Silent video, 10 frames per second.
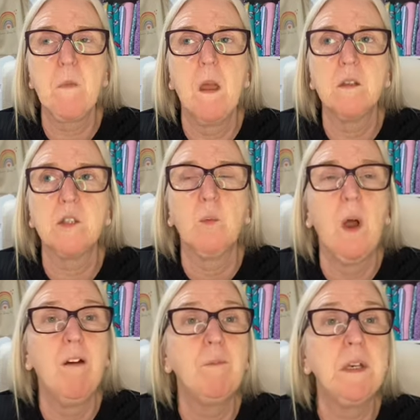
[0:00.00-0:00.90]
So what
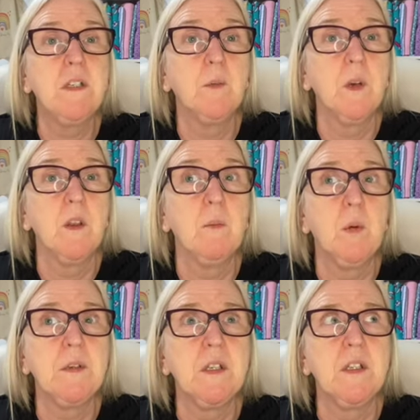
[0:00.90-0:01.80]
I've been doing at the
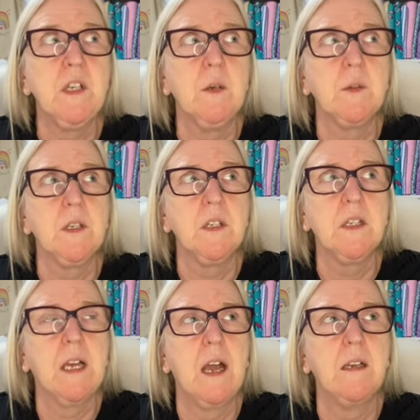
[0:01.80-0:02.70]
moment is using
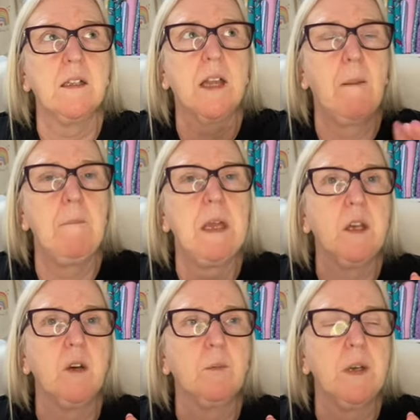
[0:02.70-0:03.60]
designs that I'm
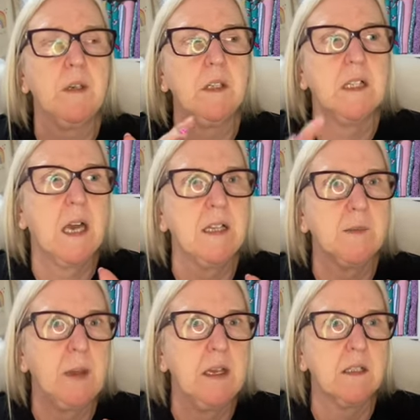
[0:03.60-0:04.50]
making up in Design
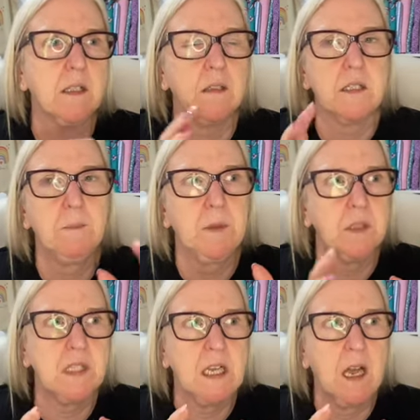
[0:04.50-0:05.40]
Space and simple
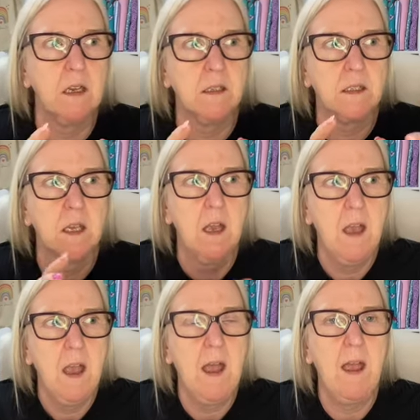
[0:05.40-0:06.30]
designs,
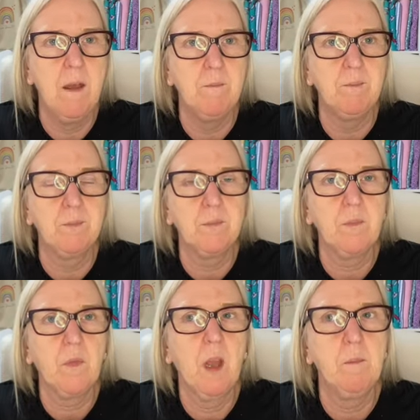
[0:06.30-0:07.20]

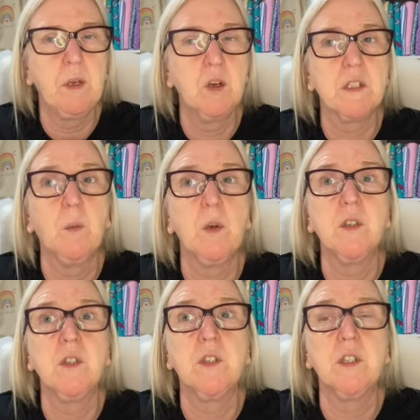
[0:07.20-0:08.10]
because I
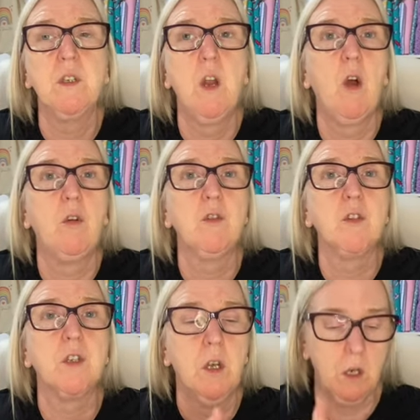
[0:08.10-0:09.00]
wanted to
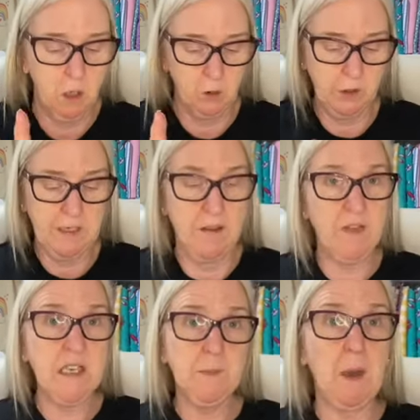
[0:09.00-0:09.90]
launch, alongside
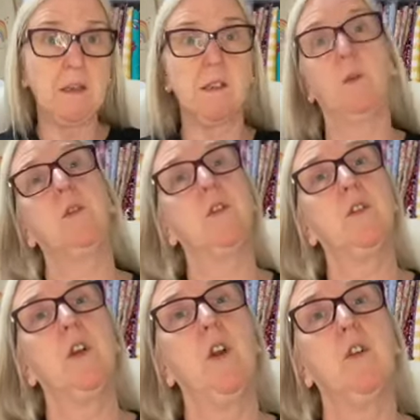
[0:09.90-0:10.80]
these bags, I wanted
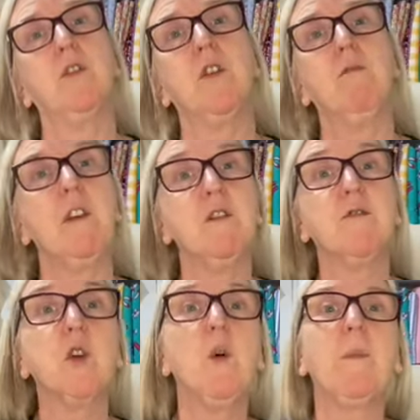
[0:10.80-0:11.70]
to launch a range of
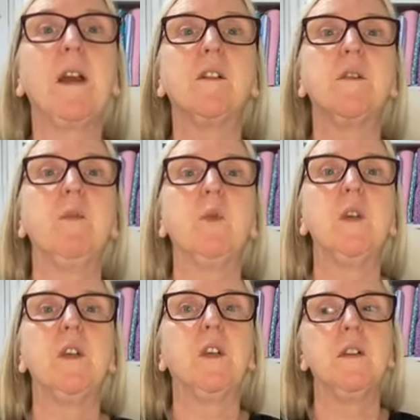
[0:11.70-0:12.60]
tote bags, some of which
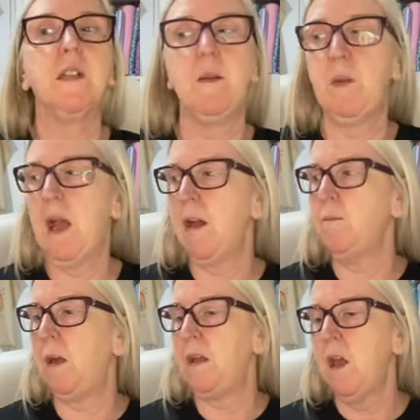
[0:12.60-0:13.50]
you can see behind
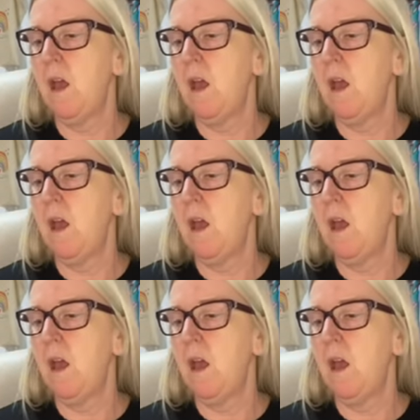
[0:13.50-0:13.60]
me.